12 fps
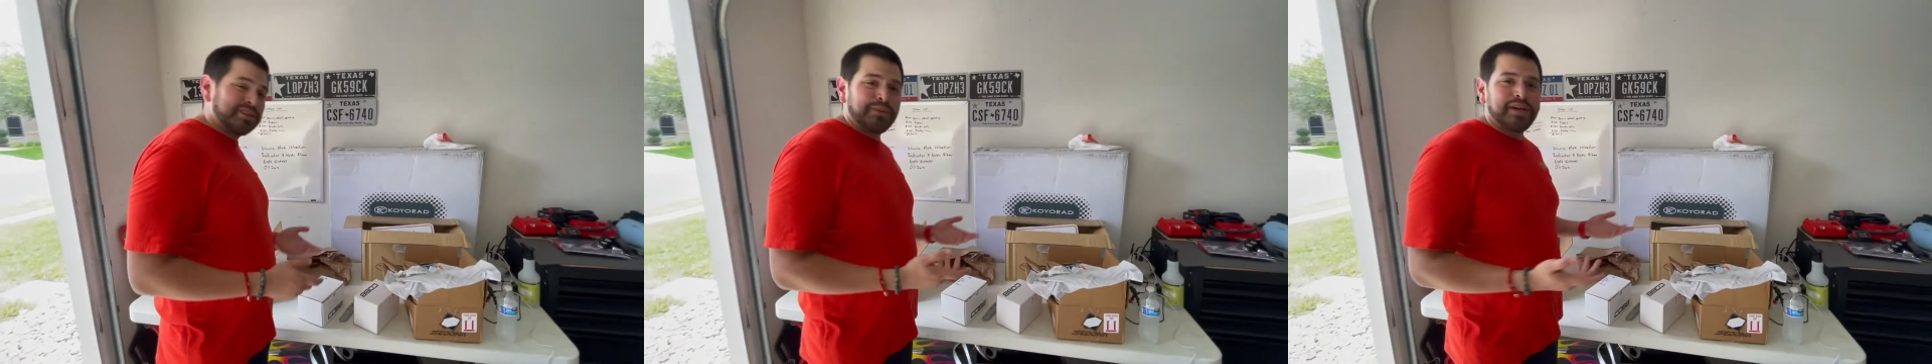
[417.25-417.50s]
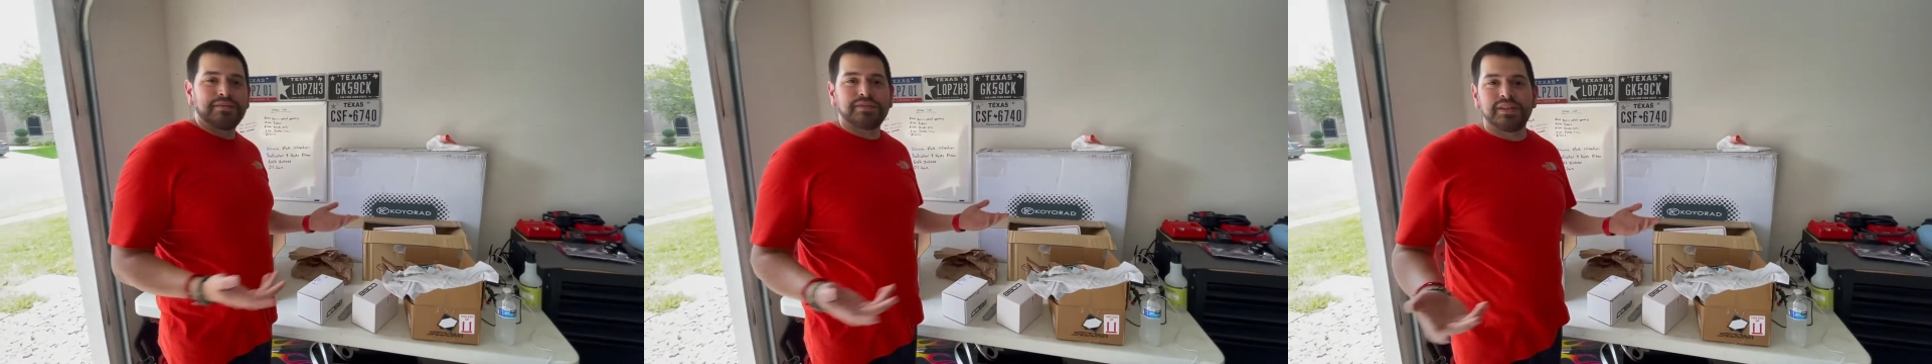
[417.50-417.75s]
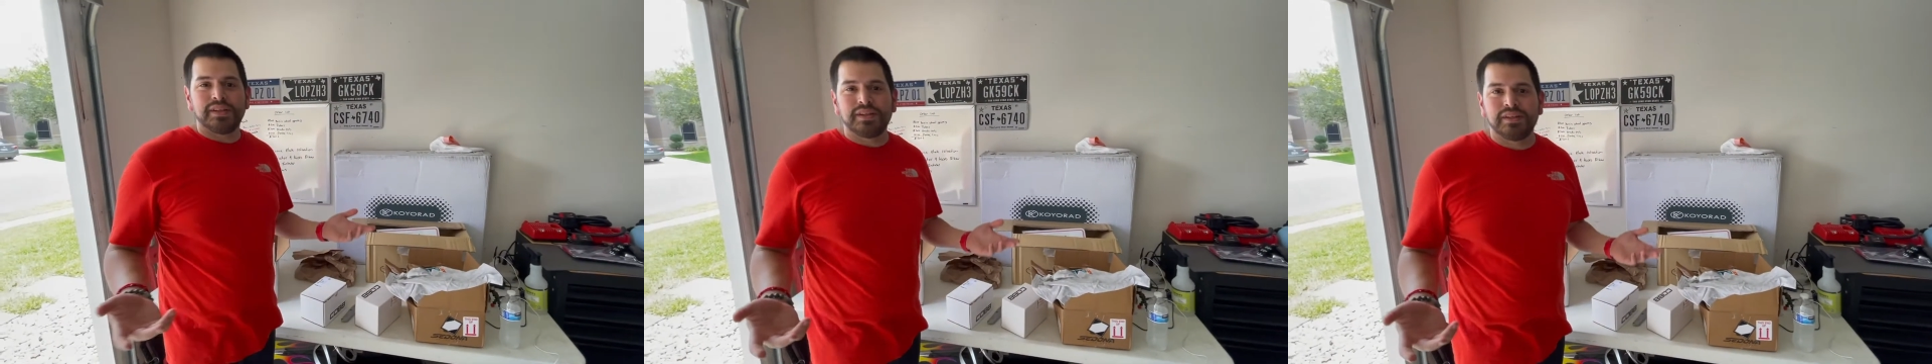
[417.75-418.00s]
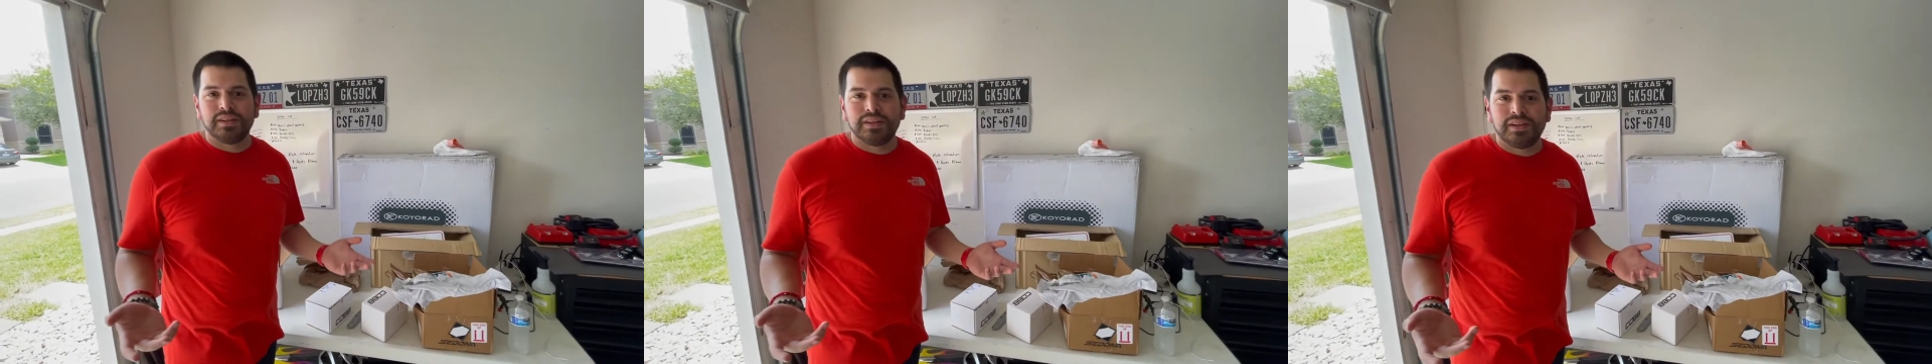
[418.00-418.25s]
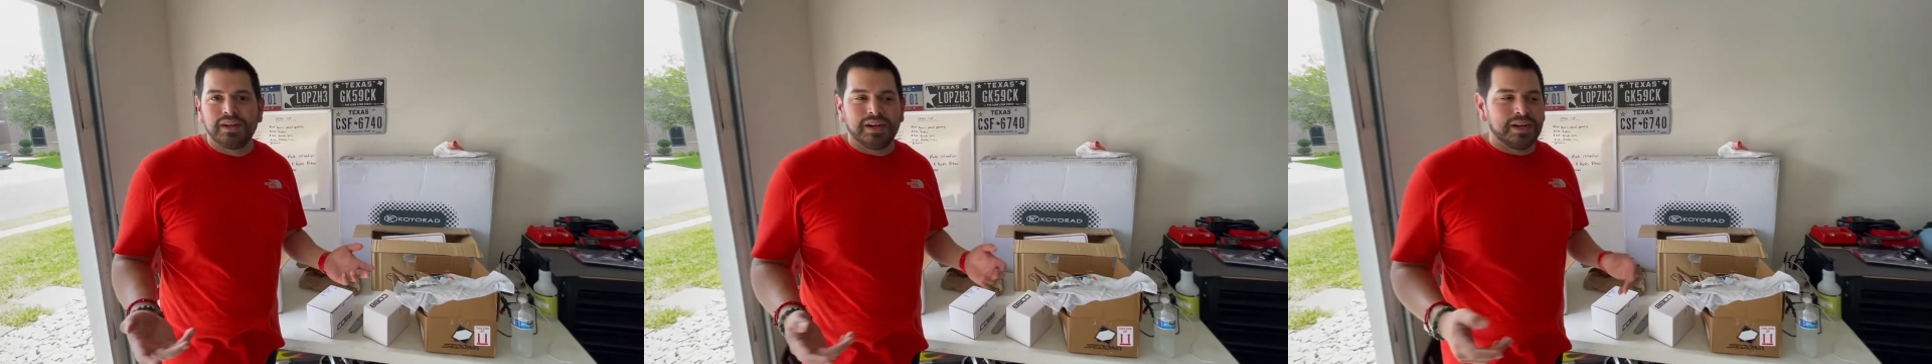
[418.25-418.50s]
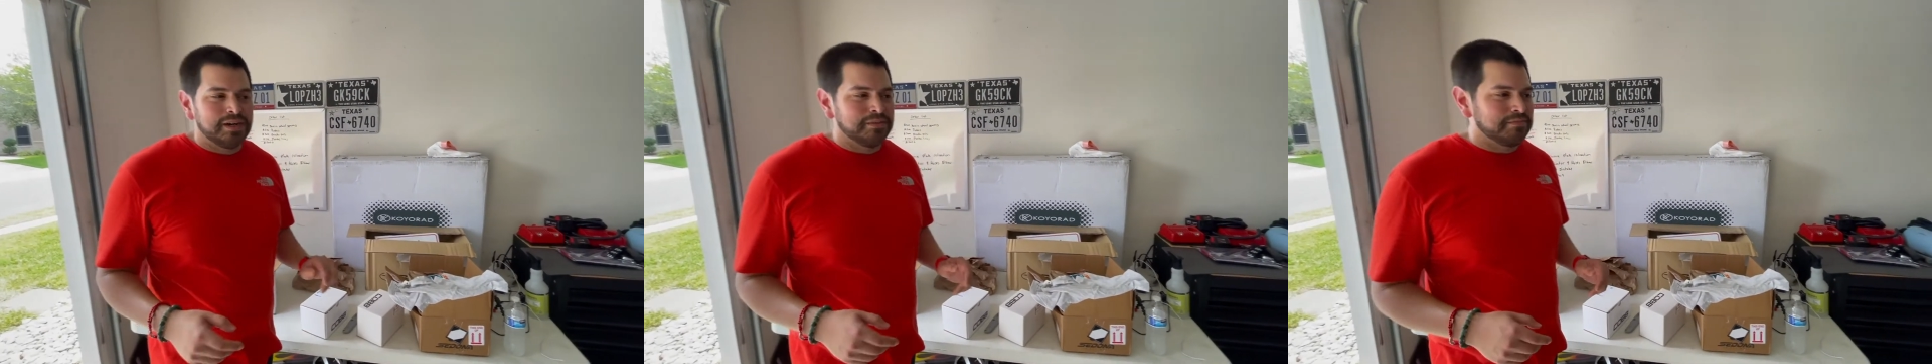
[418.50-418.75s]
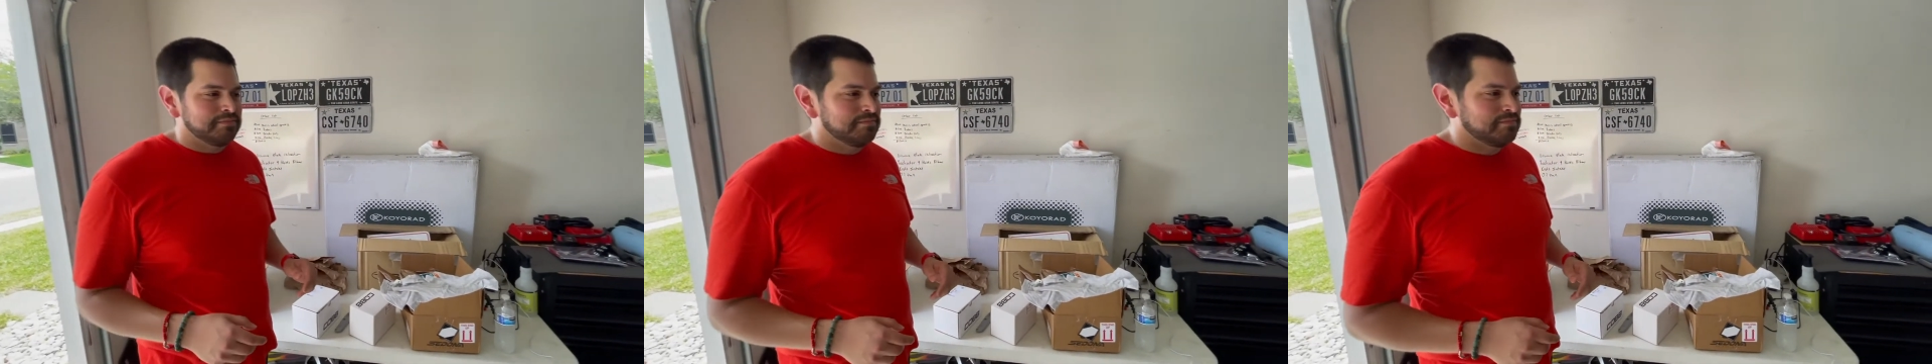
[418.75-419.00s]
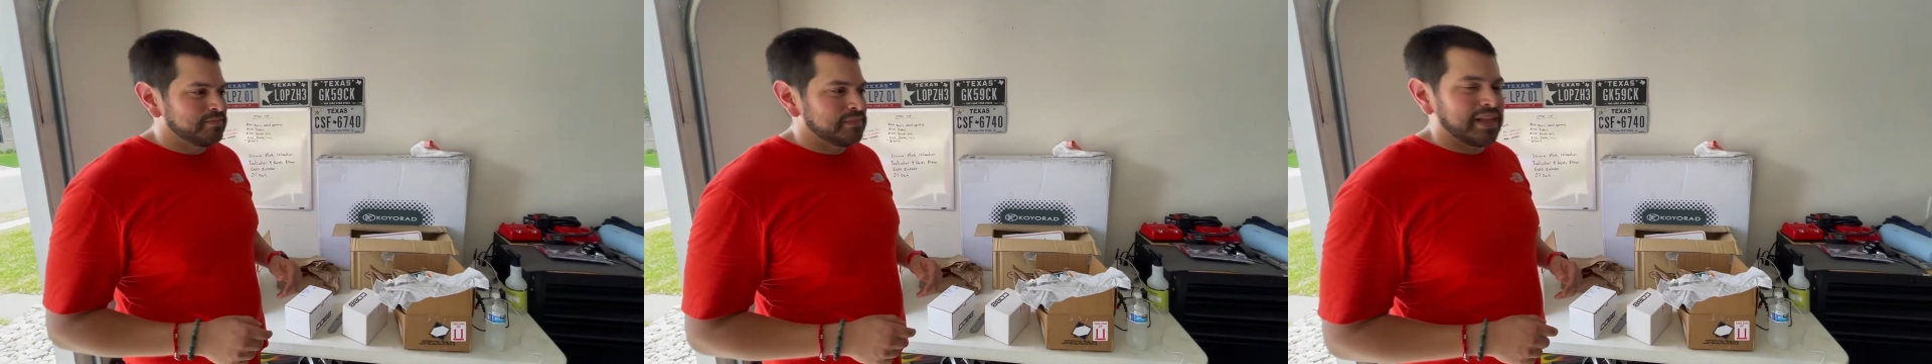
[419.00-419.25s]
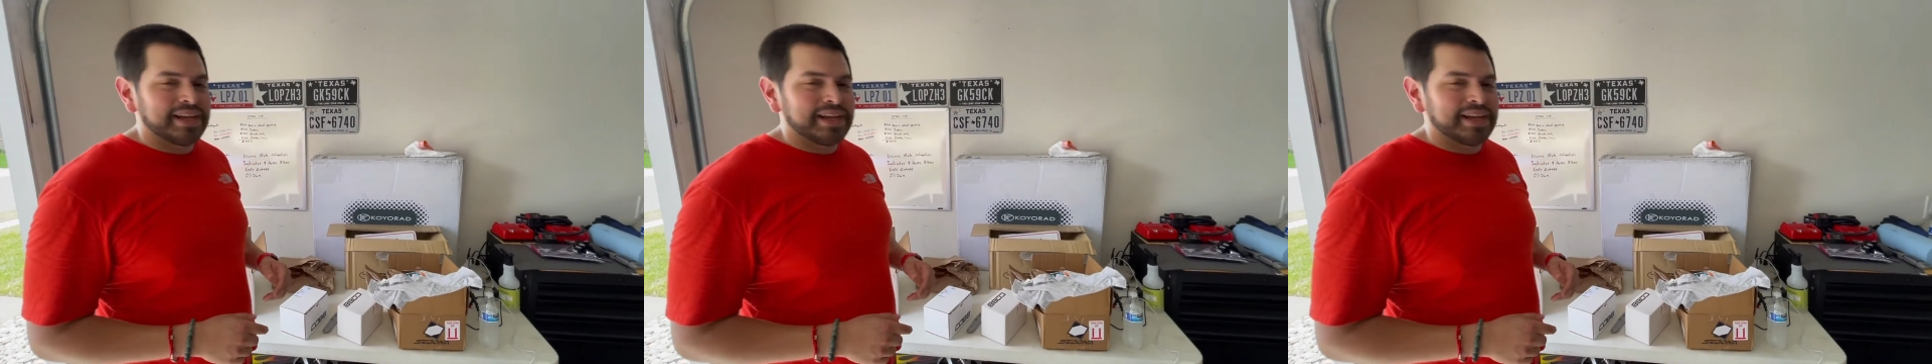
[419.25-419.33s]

all we have today. Like